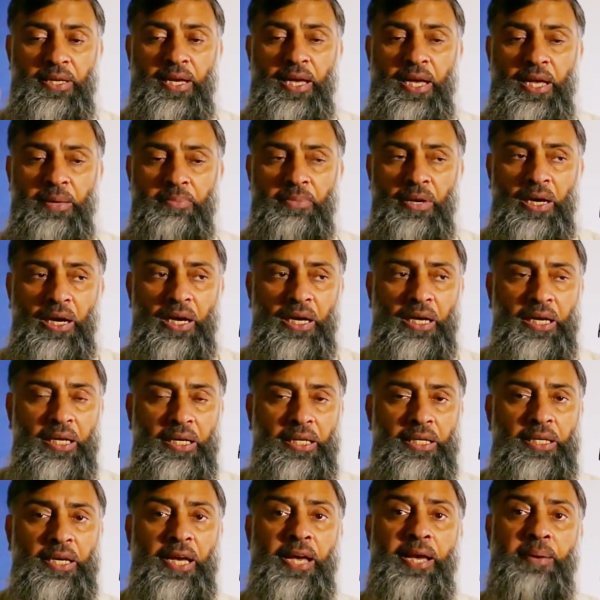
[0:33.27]
I am
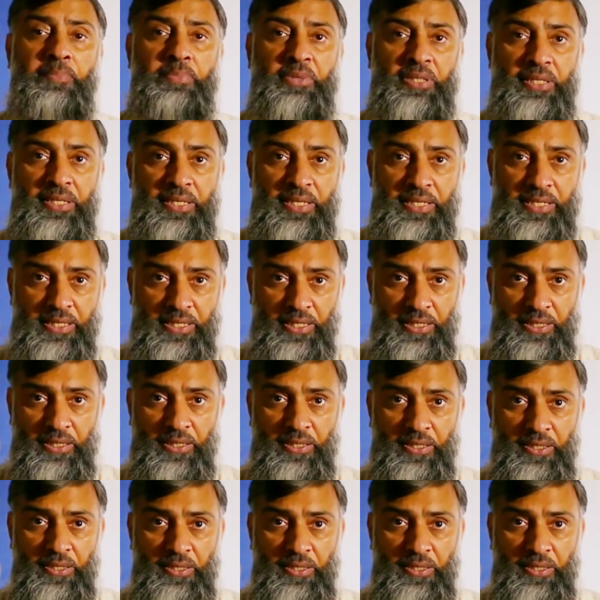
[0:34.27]
hungry, I am thirsty,